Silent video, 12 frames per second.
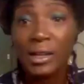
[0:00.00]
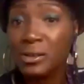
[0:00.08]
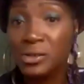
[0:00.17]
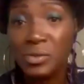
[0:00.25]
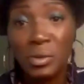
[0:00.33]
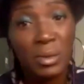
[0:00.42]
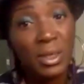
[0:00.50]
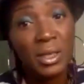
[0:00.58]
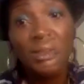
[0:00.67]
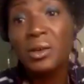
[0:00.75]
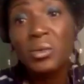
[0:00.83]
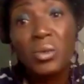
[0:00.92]
those women
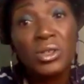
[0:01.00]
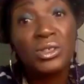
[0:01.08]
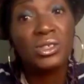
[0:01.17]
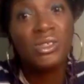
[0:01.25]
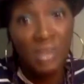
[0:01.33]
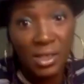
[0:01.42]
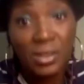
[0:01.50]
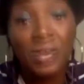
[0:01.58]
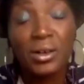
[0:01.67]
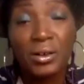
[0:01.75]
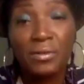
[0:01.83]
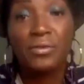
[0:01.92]
in there were just in
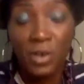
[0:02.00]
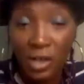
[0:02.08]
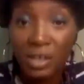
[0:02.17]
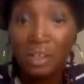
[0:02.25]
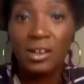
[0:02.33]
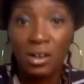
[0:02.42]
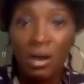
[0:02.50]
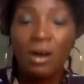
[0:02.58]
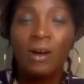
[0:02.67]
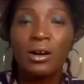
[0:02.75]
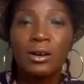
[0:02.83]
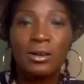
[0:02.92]
there for
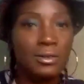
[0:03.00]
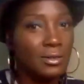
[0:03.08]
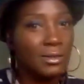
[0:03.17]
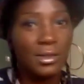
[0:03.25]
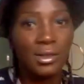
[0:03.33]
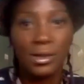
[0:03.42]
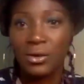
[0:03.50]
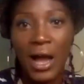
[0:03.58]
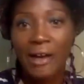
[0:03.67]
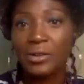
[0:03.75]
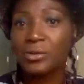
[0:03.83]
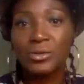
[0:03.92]
long,
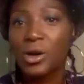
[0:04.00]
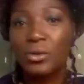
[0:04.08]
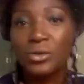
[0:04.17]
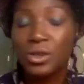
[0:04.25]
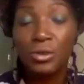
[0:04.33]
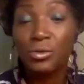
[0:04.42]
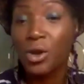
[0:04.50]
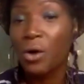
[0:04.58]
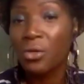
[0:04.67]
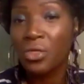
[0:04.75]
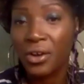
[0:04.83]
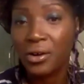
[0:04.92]
I don't know, you don't
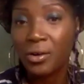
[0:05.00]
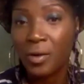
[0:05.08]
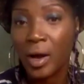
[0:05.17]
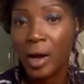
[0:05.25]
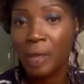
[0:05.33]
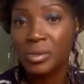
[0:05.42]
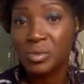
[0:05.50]
know their crimes, but